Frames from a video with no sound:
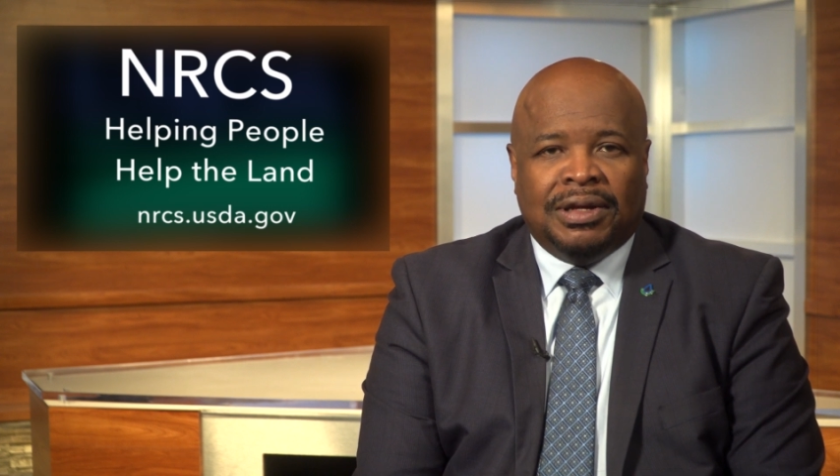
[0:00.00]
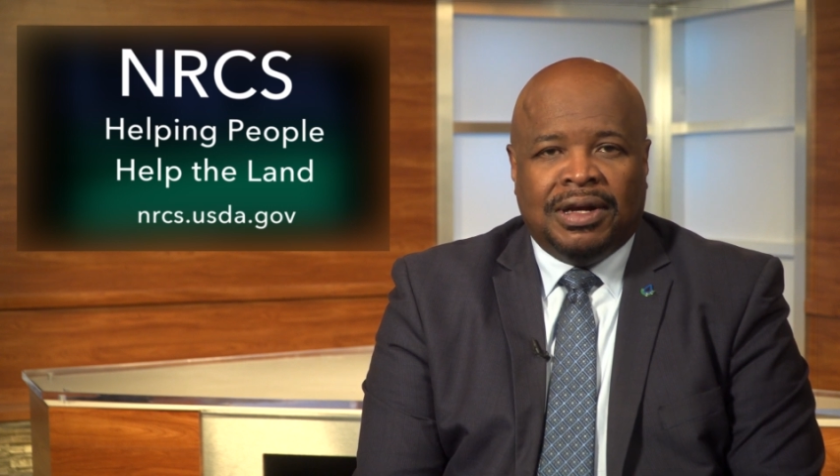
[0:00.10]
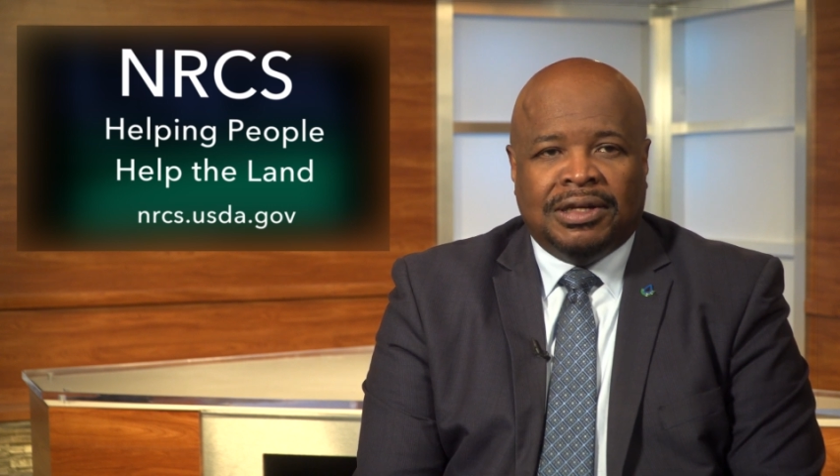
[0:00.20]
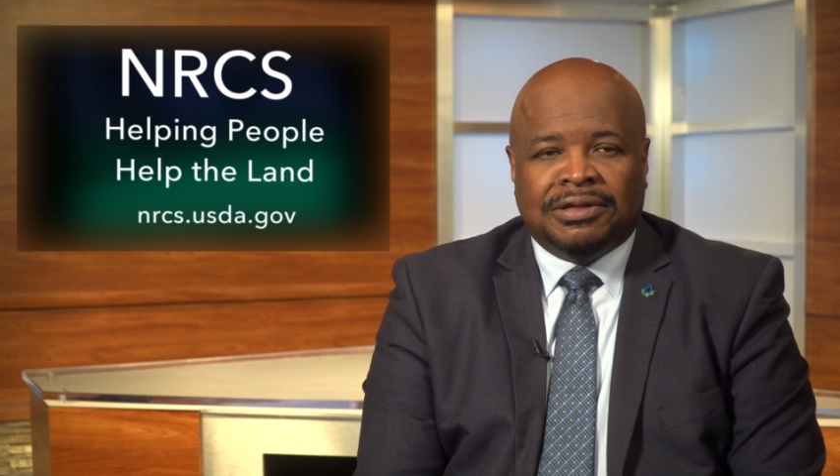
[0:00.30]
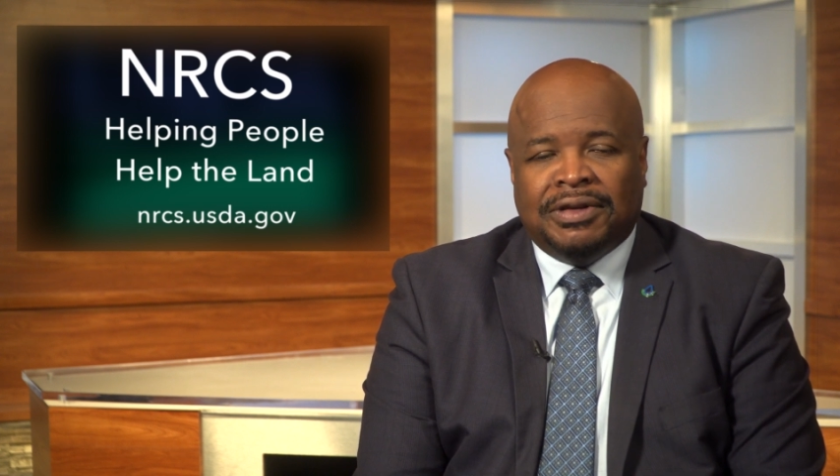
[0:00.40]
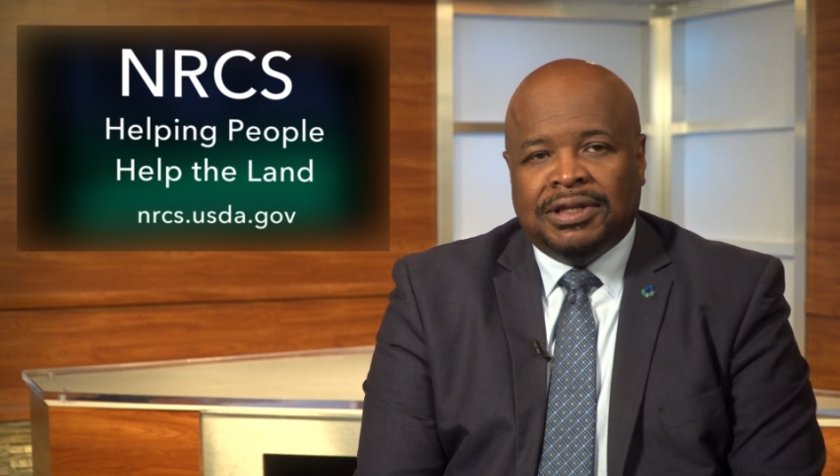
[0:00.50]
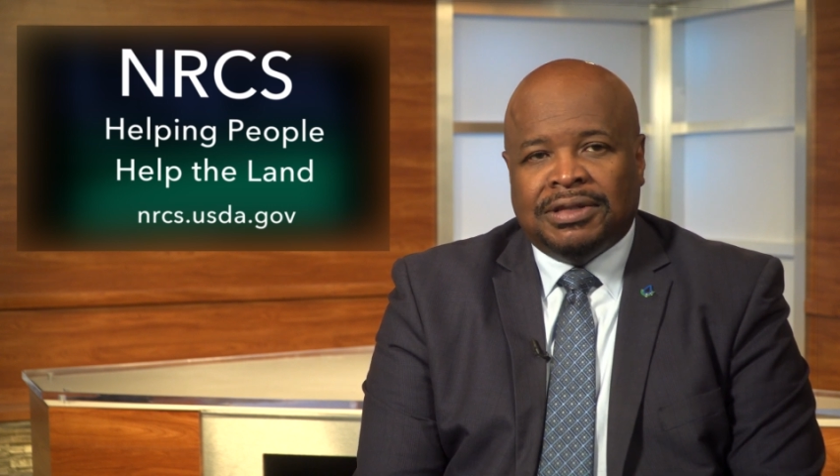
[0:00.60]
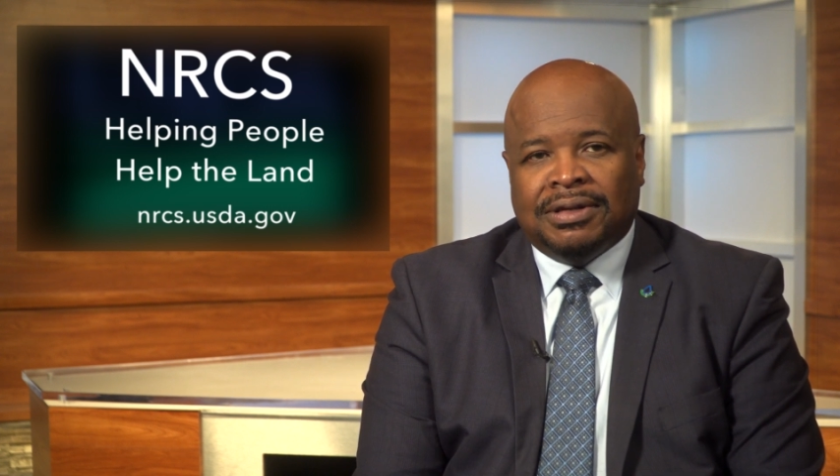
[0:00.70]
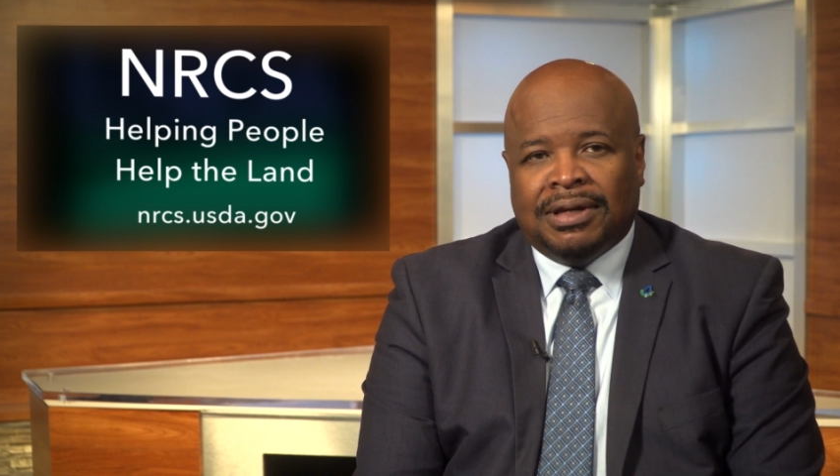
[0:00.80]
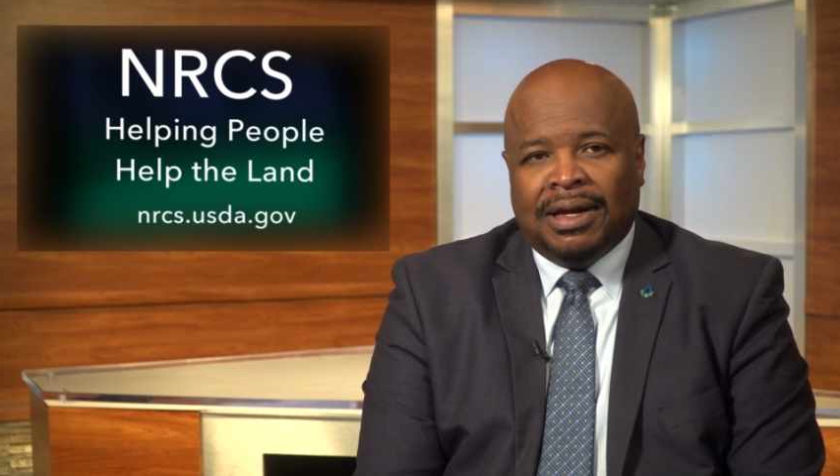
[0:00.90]
conservation
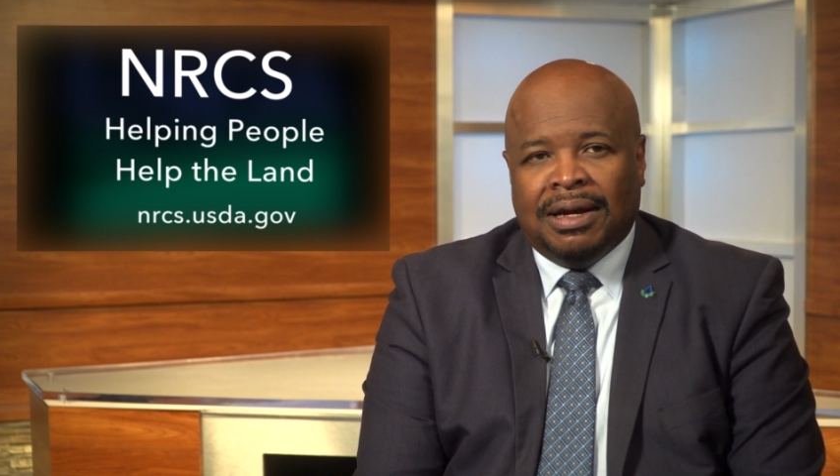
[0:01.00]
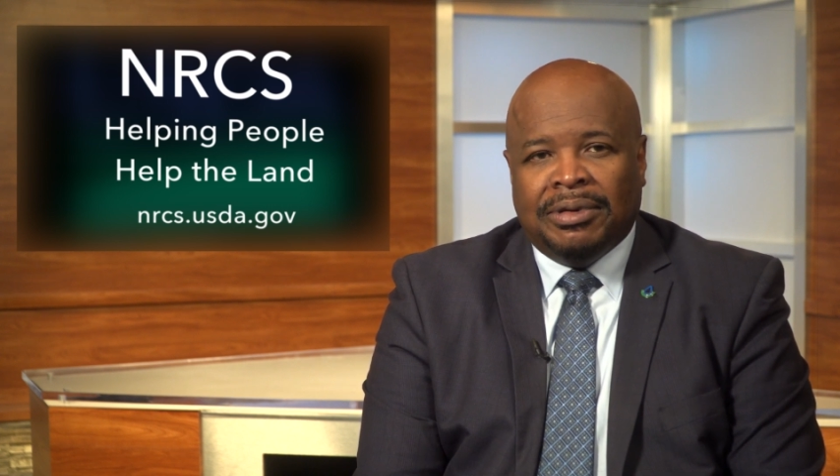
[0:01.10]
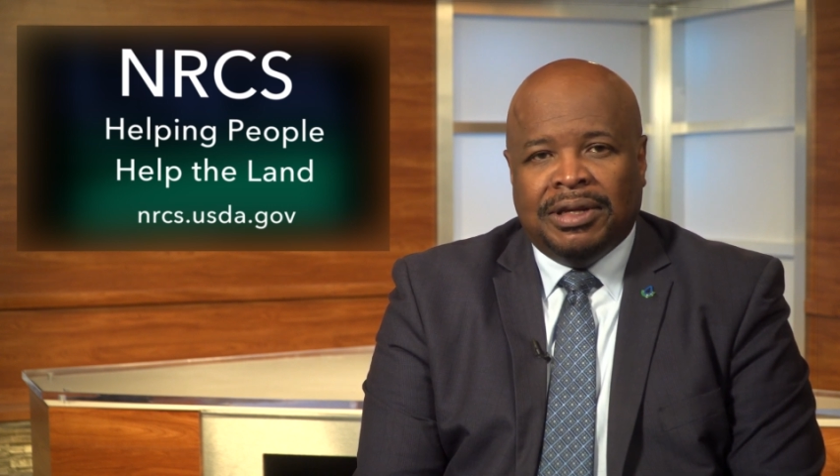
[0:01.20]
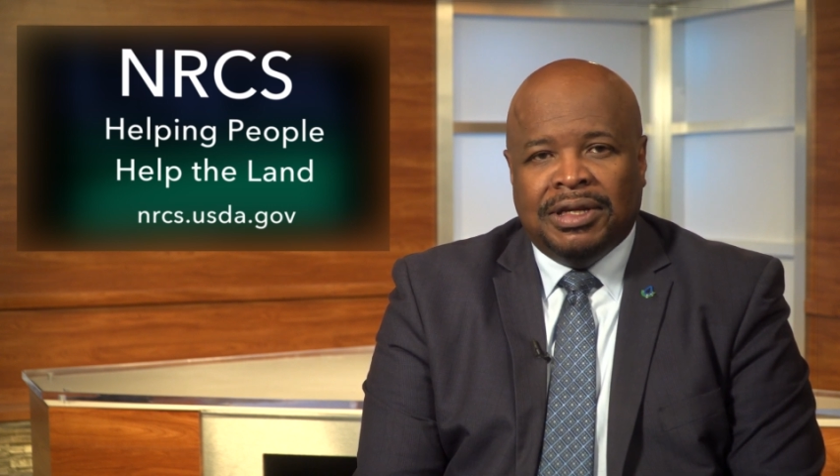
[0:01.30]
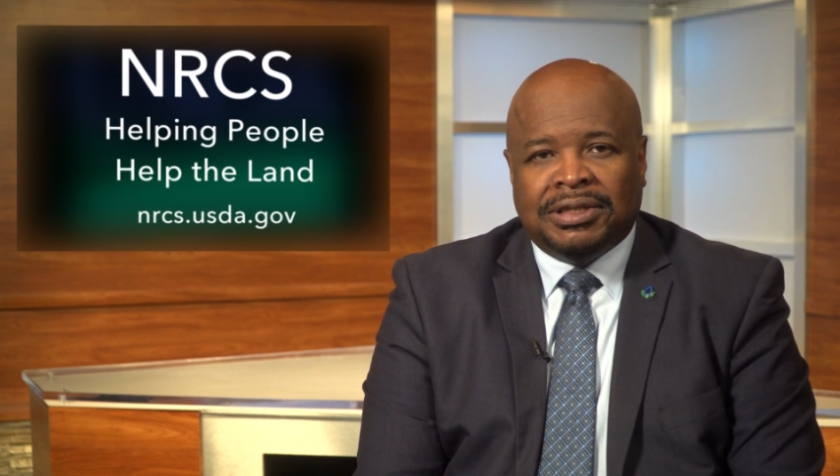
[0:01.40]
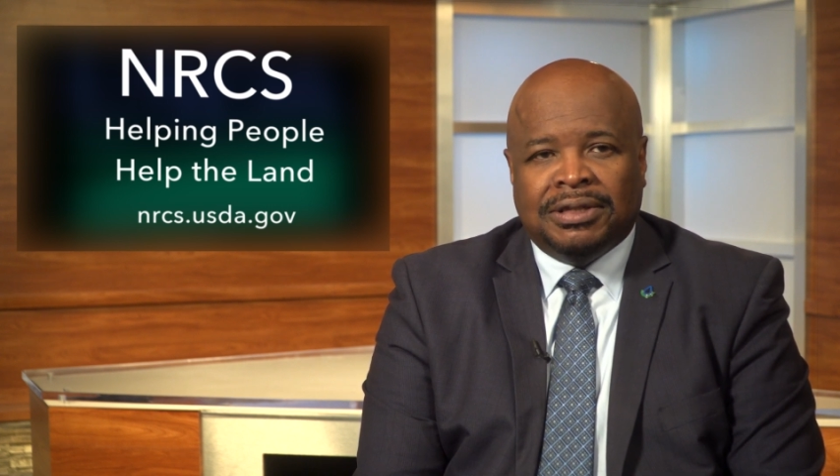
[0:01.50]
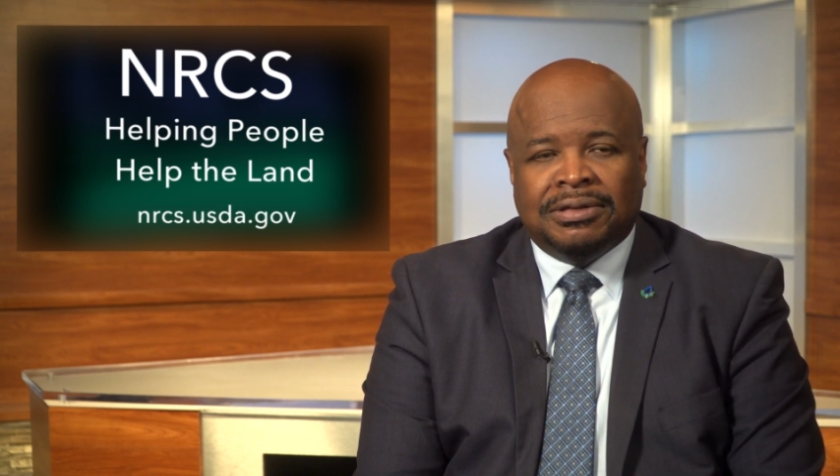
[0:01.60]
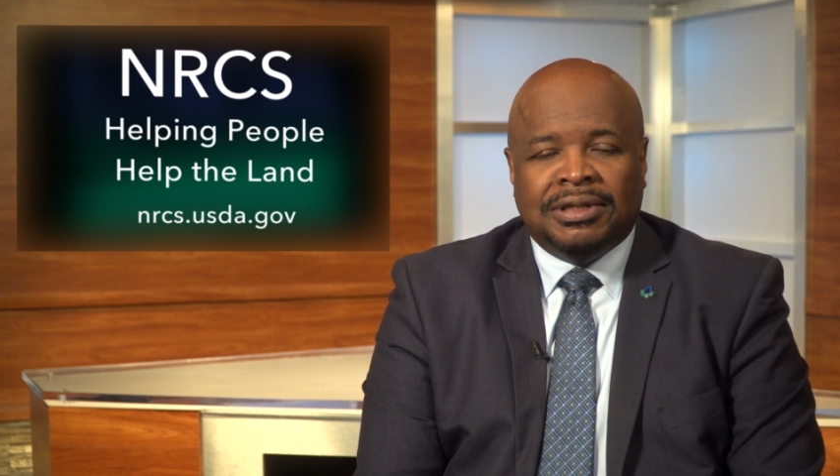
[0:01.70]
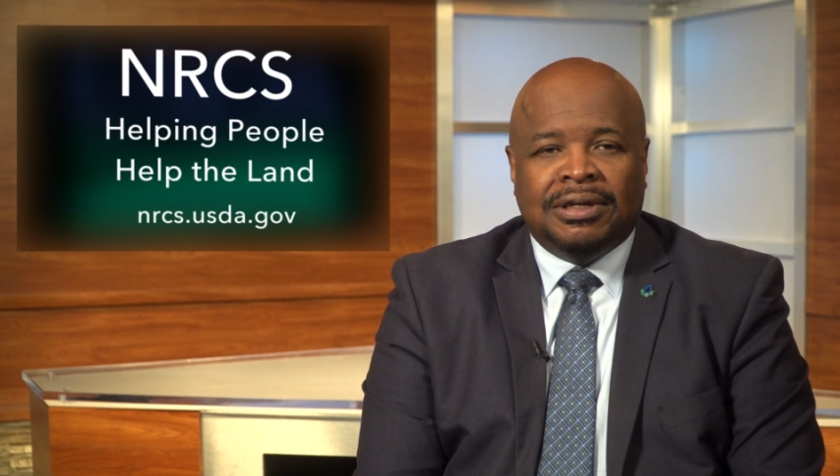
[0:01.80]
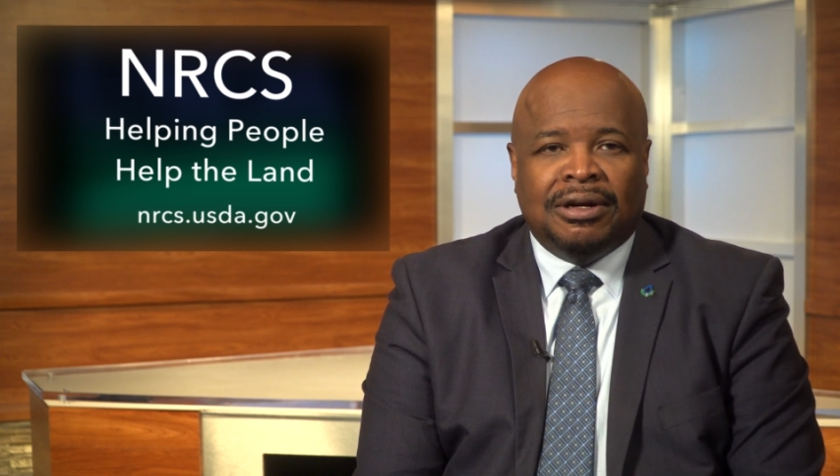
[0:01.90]
and climate initiatives